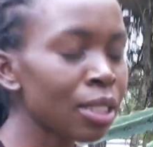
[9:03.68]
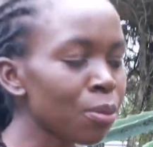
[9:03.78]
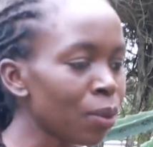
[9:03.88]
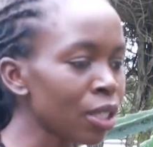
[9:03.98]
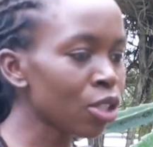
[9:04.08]

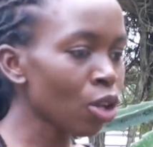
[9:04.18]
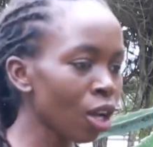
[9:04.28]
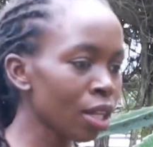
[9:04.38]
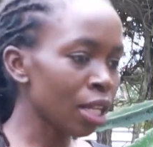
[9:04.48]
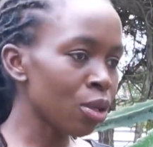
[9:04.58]
deplete
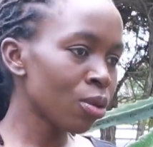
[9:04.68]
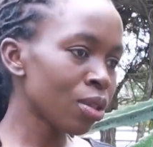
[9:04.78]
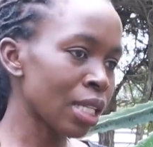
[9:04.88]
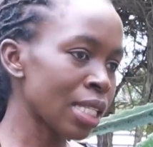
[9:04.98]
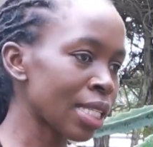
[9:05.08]
all the
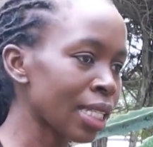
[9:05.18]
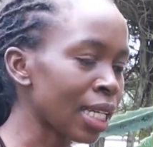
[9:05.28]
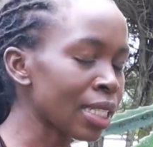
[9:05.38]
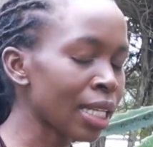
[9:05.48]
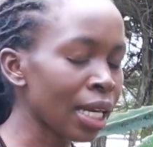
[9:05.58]
nutrients that
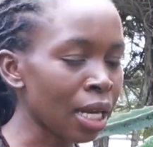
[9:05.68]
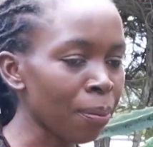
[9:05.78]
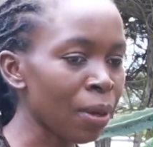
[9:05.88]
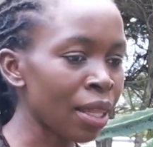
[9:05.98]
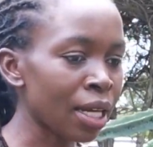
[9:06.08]
are taken
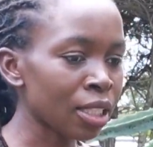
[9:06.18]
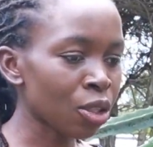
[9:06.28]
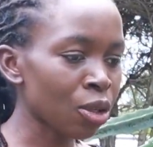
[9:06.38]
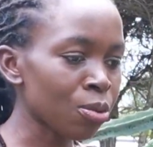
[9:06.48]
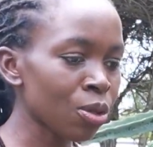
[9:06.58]
up by that
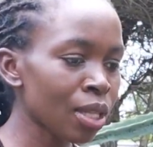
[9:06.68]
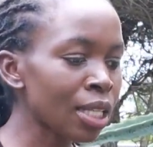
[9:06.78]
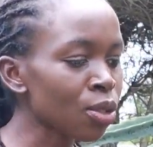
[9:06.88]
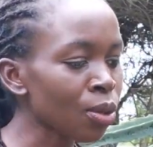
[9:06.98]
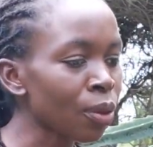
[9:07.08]
crop. So
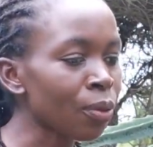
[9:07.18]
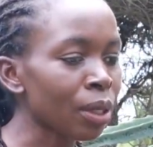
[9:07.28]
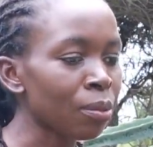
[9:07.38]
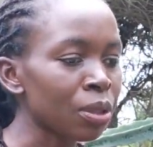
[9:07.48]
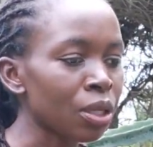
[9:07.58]
that soil
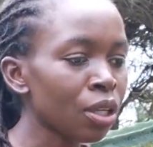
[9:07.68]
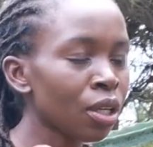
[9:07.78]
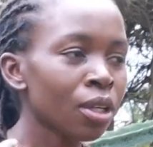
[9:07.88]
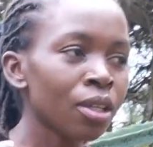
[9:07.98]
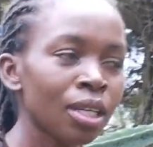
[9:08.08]

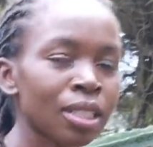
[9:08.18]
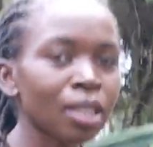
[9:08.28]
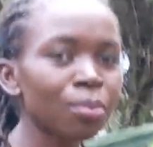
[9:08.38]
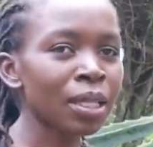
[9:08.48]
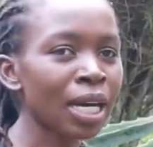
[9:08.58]

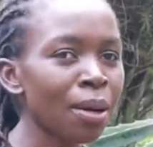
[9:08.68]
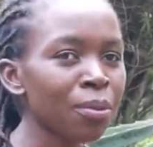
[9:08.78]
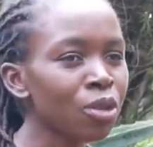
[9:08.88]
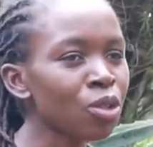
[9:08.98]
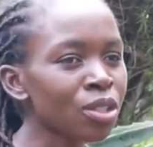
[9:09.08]
will
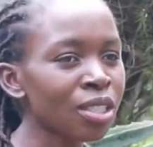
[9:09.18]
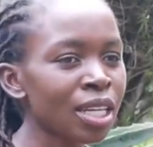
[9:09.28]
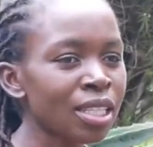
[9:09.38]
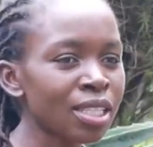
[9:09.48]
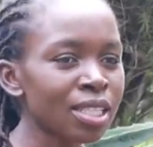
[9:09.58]
become
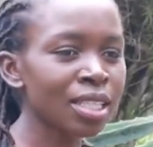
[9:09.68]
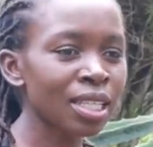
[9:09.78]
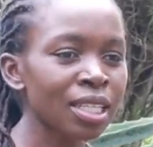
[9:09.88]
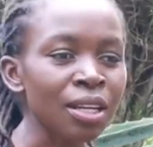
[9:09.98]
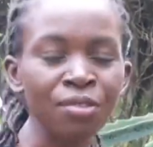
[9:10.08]
nutrient
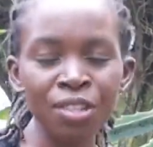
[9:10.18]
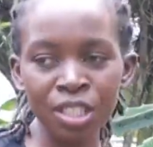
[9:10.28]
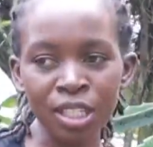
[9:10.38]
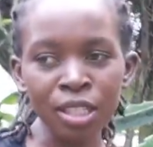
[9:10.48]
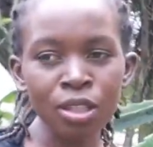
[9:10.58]

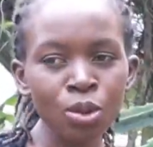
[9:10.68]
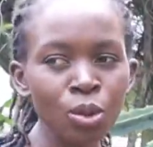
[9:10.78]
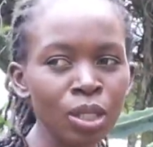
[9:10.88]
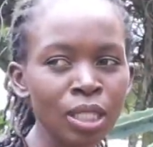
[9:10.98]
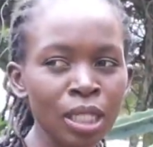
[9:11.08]
deficient,
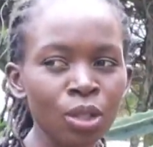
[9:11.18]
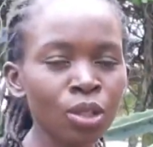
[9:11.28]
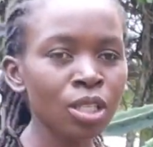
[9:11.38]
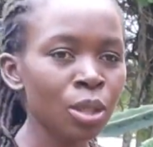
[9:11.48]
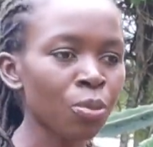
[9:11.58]
so it will
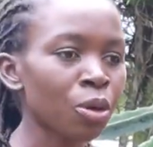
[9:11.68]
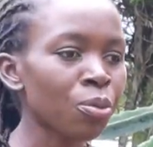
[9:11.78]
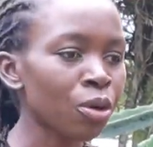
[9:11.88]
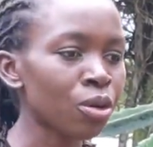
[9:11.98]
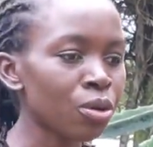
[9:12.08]
not keep on
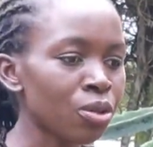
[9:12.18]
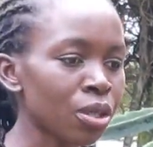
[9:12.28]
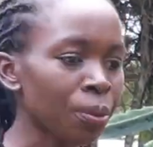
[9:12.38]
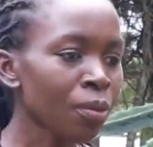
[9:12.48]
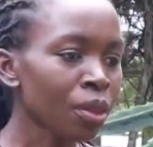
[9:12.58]

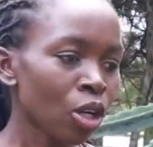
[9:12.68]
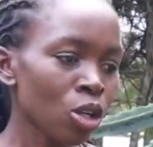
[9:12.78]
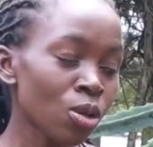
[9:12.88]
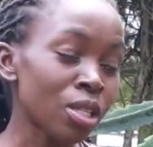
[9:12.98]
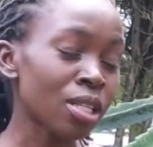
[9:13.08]
producing.
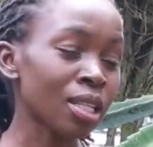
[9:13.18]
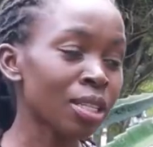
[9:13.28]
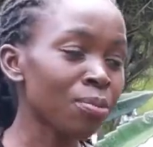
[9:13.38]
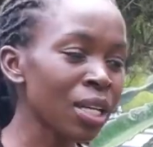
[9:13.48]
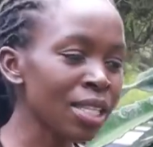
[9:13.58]
Also,
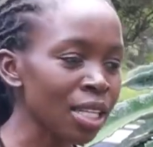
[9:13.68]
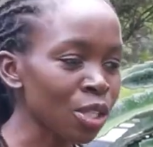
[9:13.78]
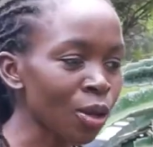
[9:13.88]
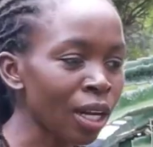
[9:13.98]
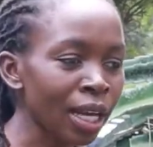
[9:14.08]
it makes the
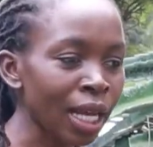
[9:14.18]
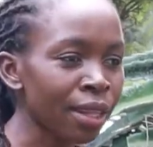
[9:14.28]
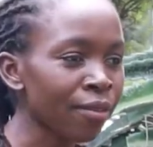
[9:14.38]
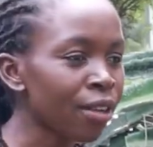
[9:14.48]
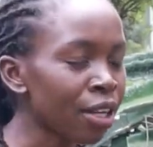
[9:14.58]
soil
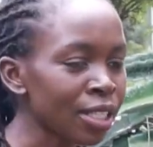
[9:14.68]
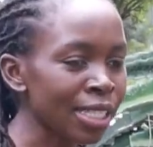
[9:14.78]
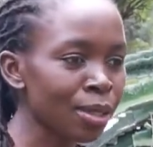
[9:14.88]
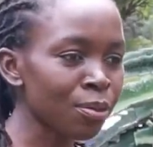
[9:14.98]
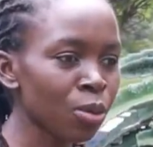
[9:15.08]
health very
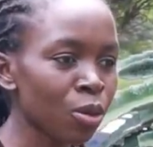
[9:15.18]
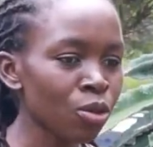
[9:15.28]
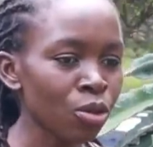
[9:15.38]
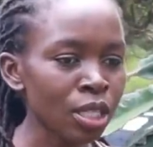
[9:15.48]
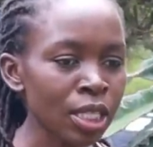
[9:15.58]
susceptible
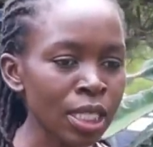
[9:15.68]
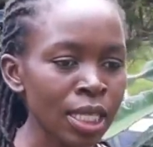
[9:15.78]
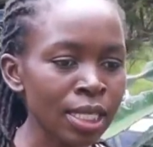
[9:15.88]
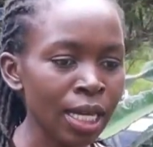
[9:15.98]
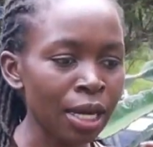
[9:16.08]
to
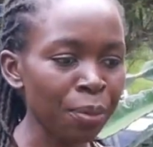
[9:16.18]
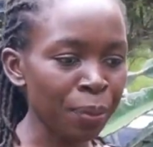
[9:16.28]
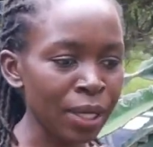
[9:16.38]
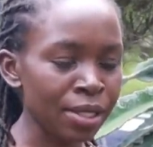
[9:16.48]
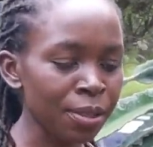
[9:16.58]
diseases and
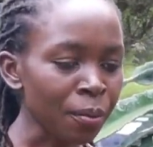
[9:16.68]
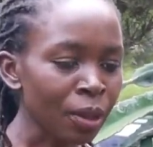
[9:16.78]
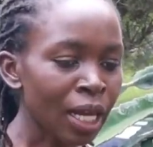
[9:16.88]
pests.